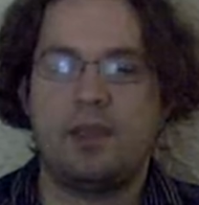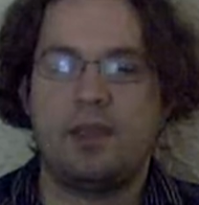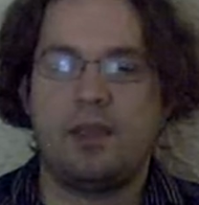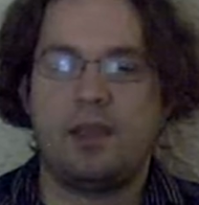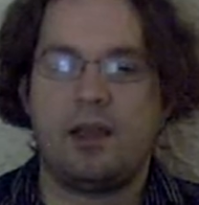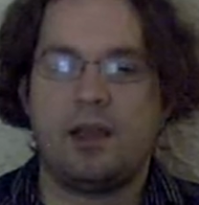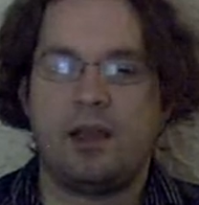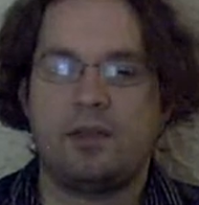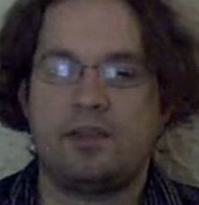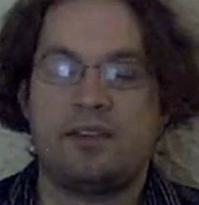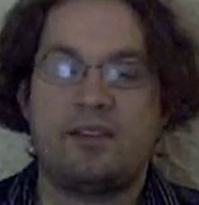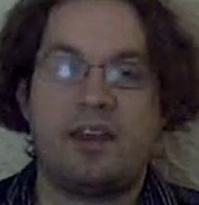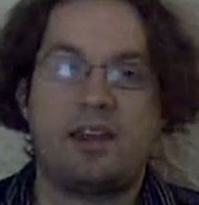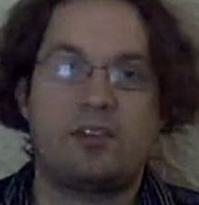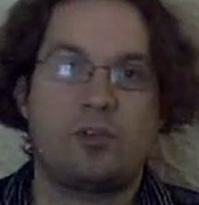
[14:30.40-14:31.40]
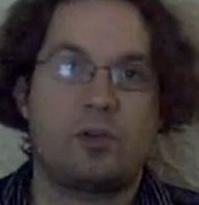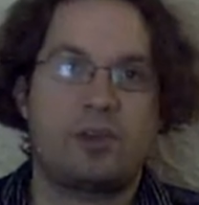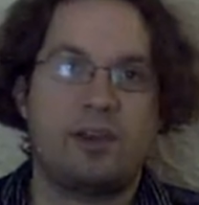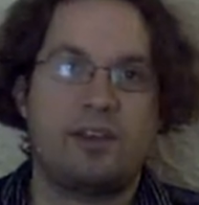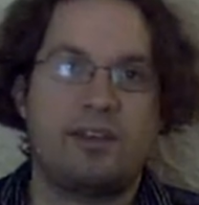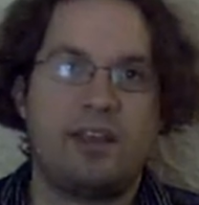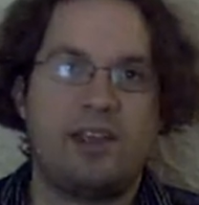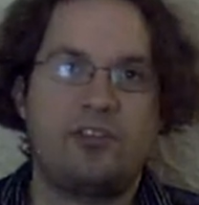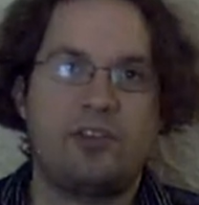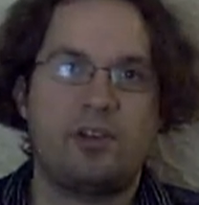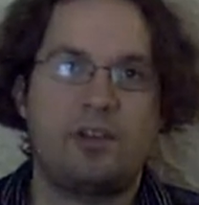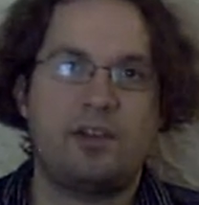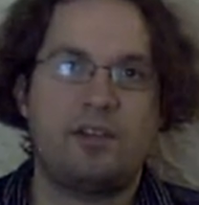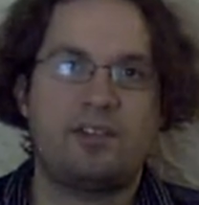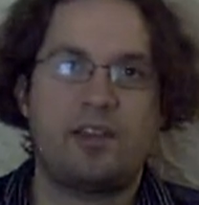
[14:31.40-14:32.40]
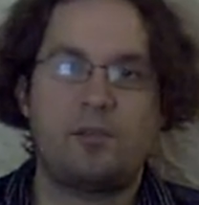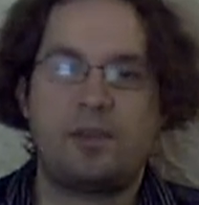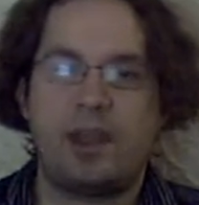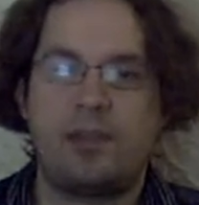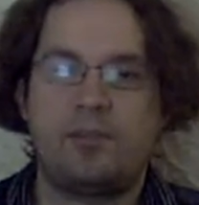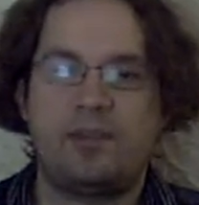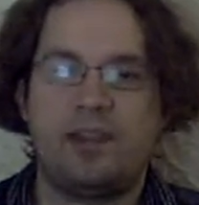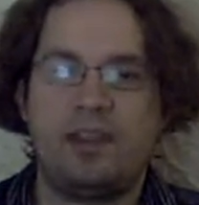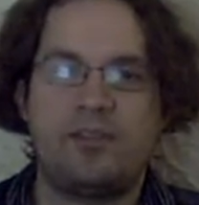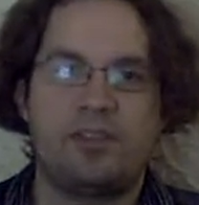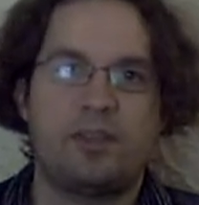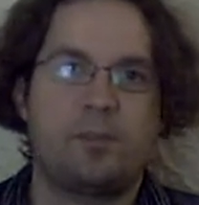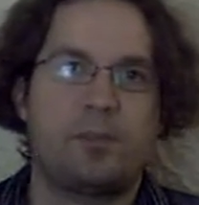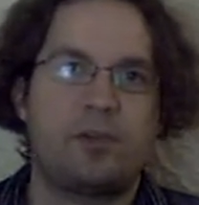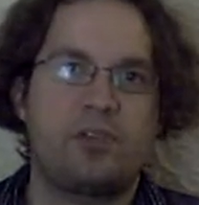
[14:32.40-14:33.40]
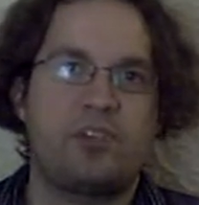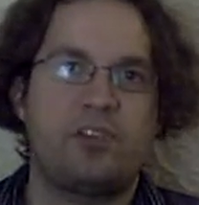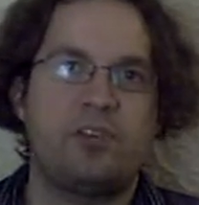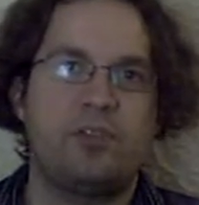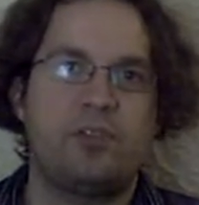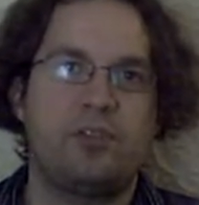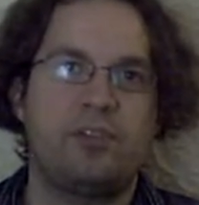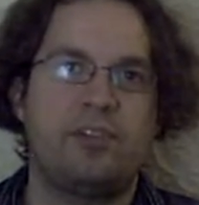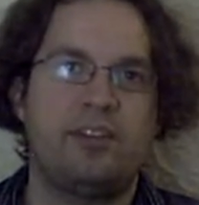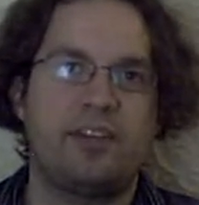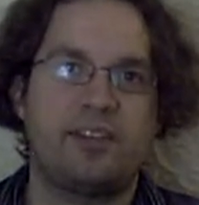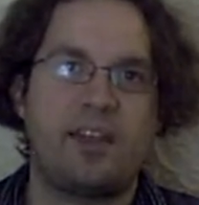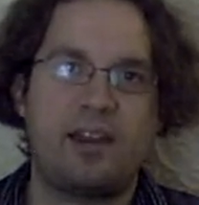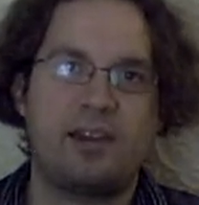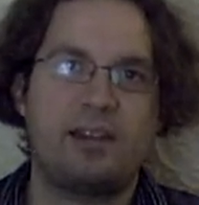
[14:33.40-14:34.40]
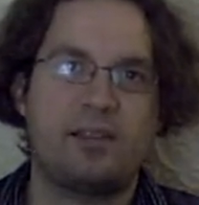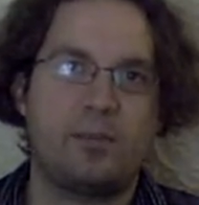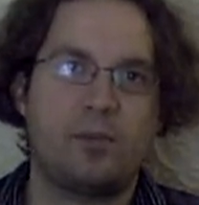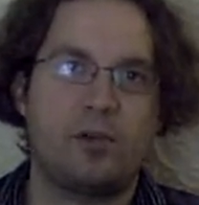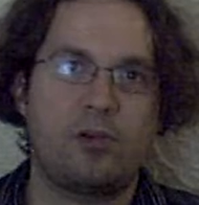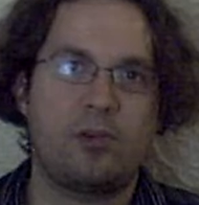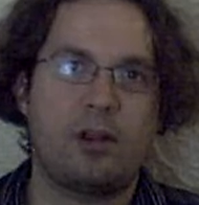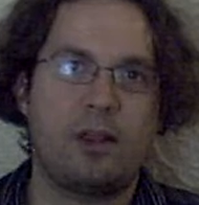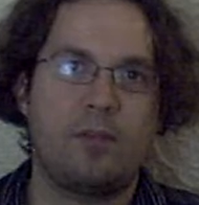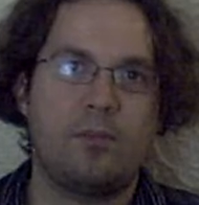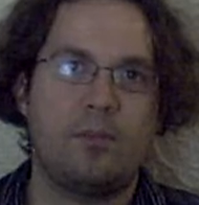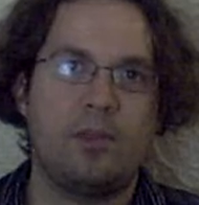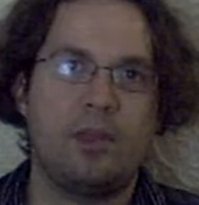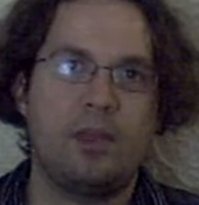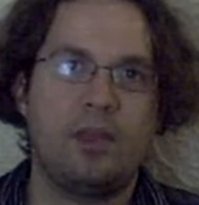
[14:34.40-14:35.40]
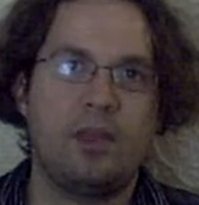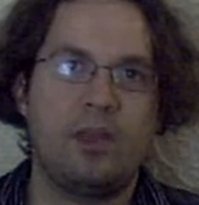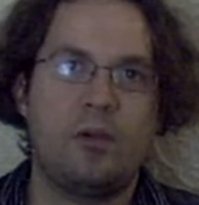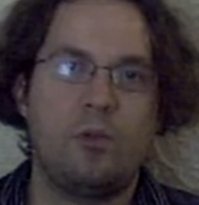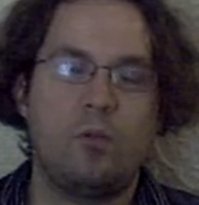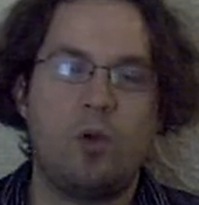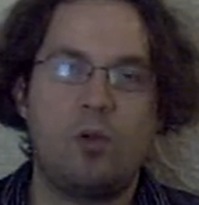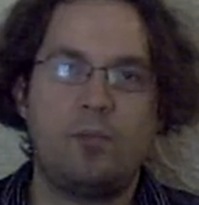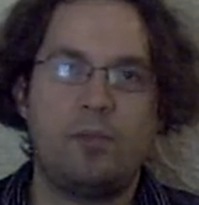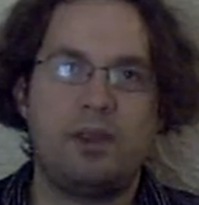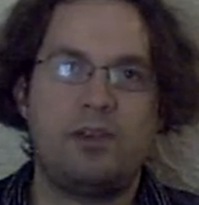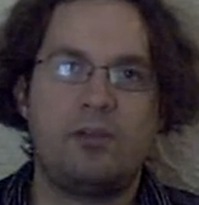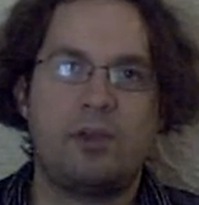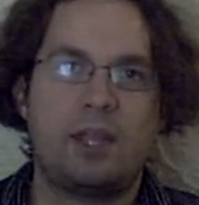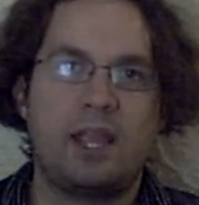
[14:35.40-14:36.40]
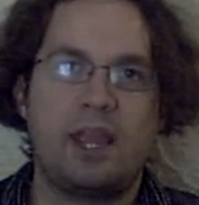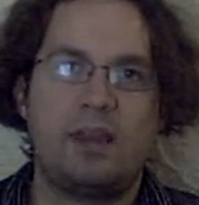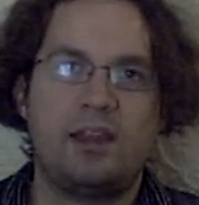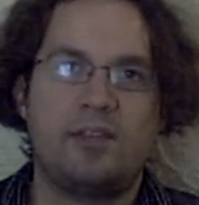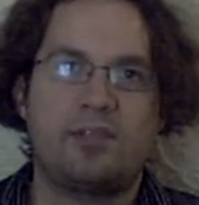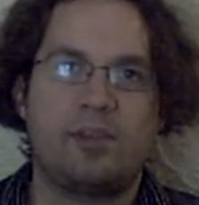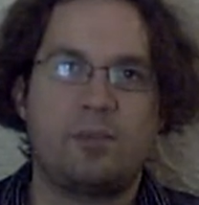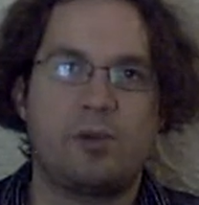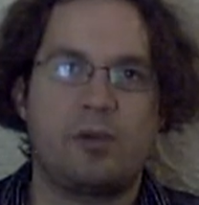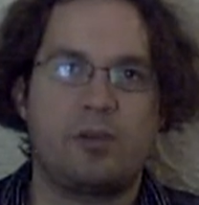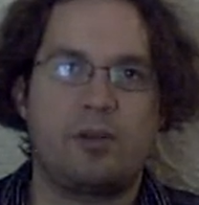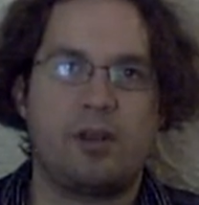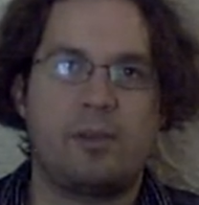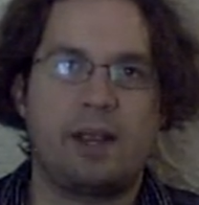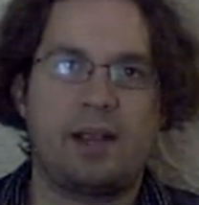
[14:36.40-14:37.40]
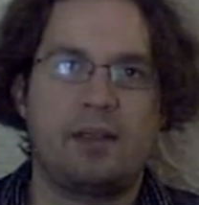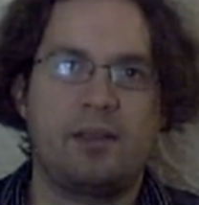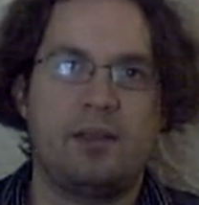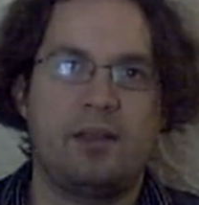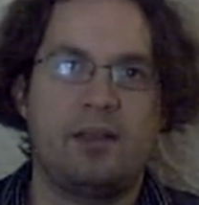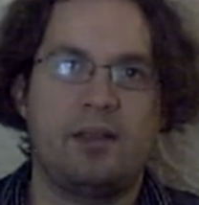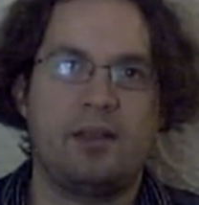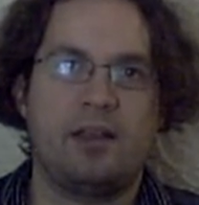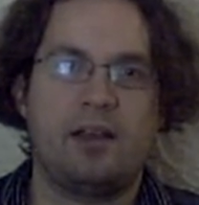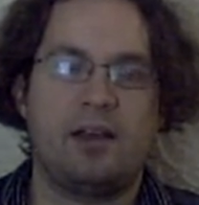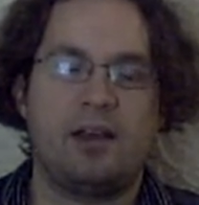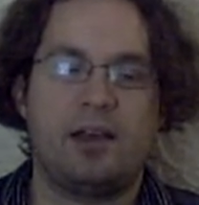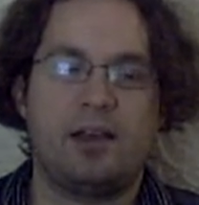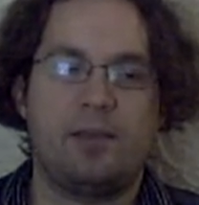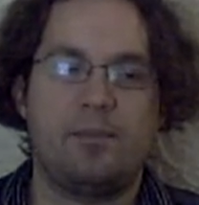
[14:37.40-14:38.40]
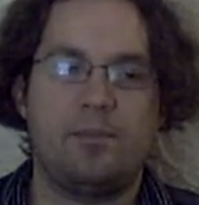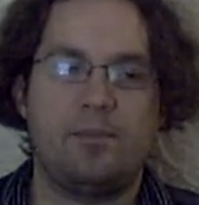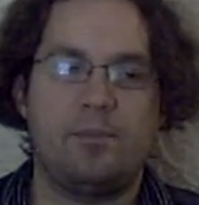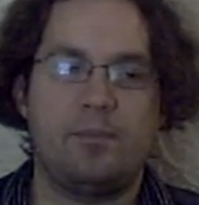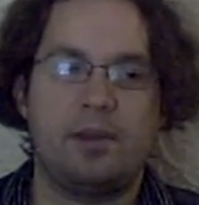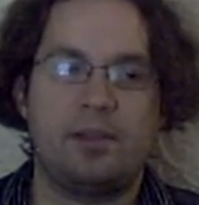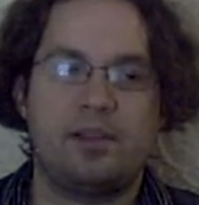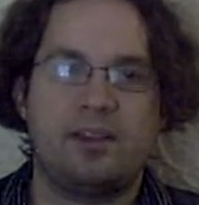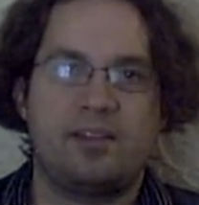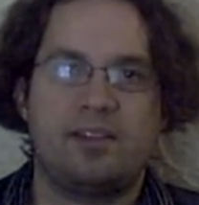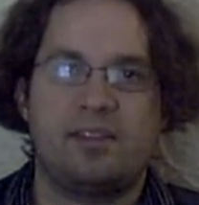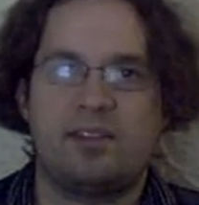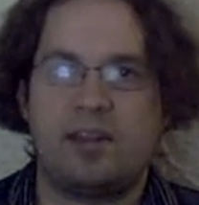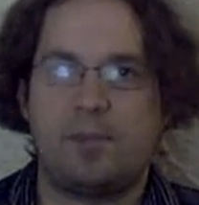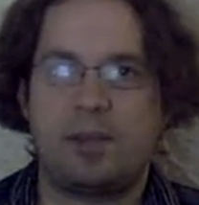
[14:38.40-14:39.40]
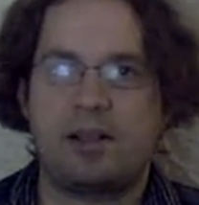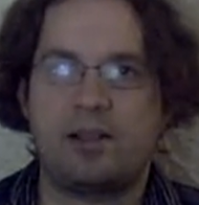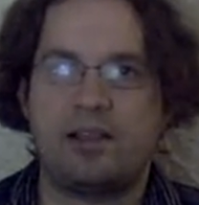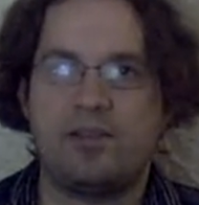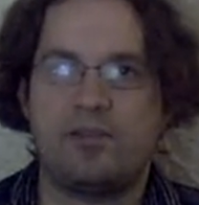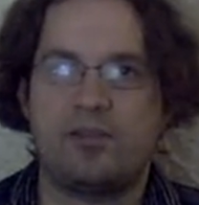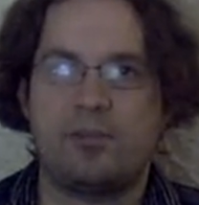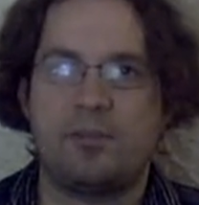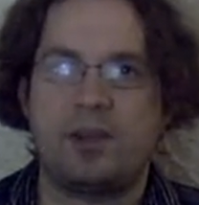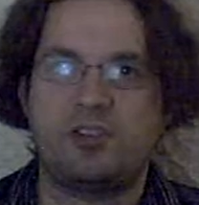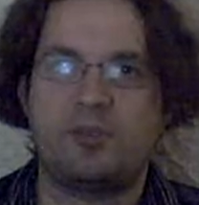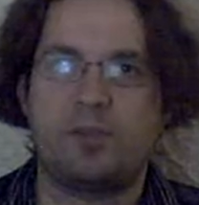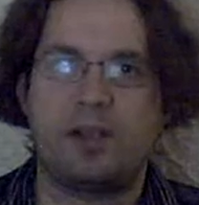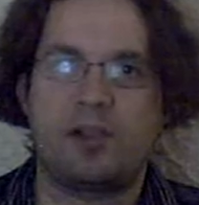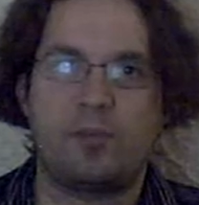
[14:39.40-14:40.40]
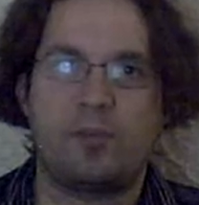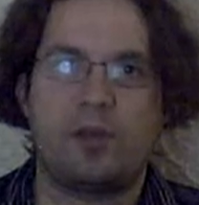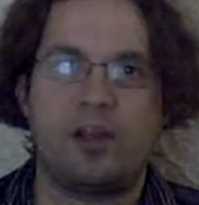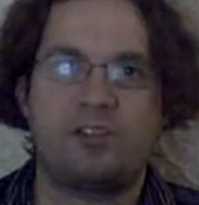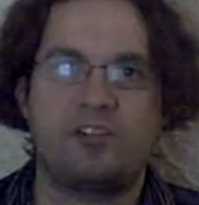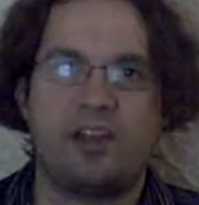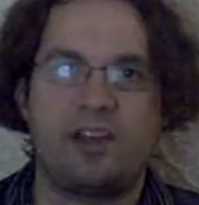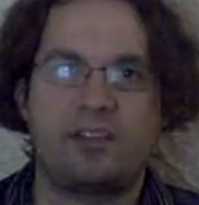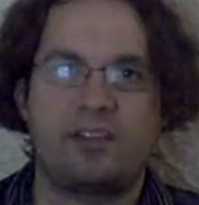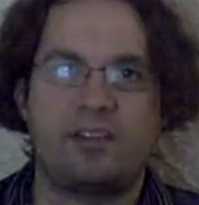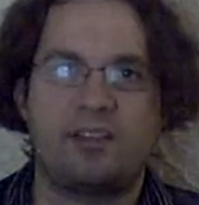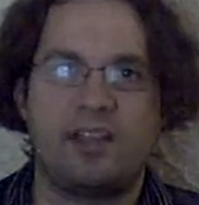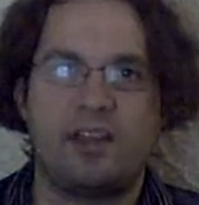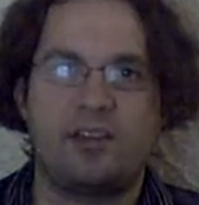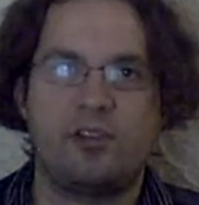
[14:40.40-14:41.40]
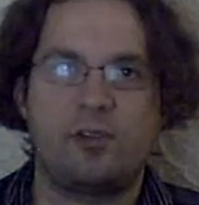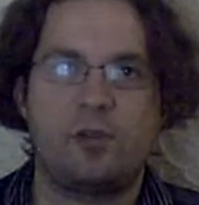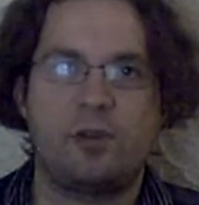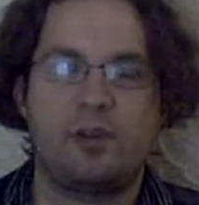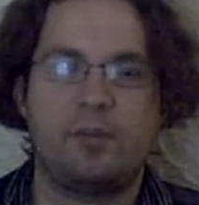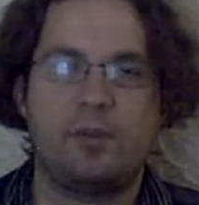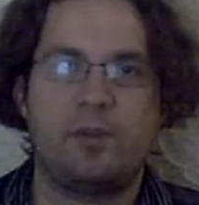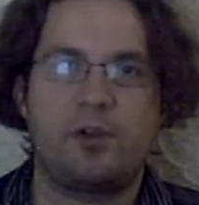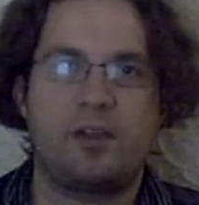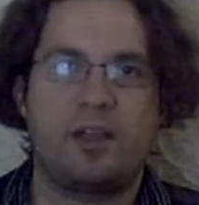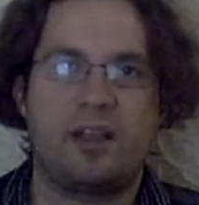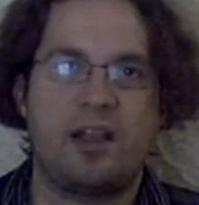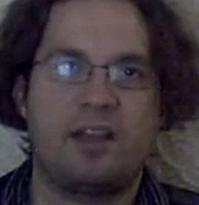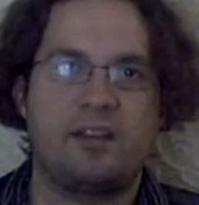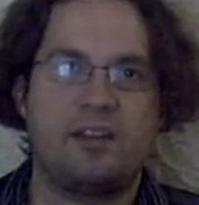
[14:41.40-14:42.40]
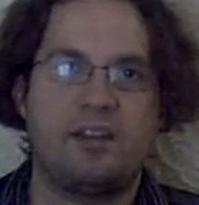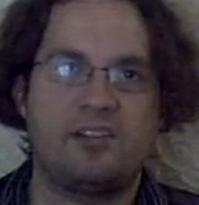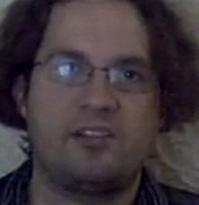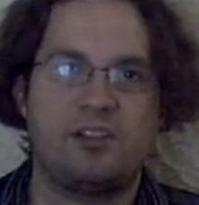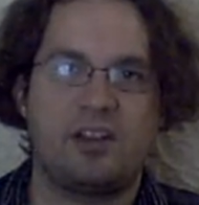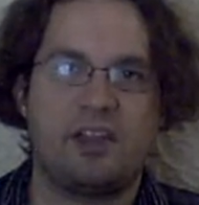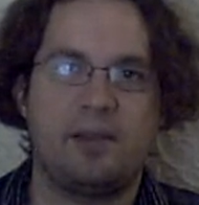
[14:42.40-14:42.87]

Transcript: Uh, this takes organization. Sometimes even the person who's designing the program won't be doing any of the programming. Uh, but this is typically for much bigger projects than you're going to be working on initially.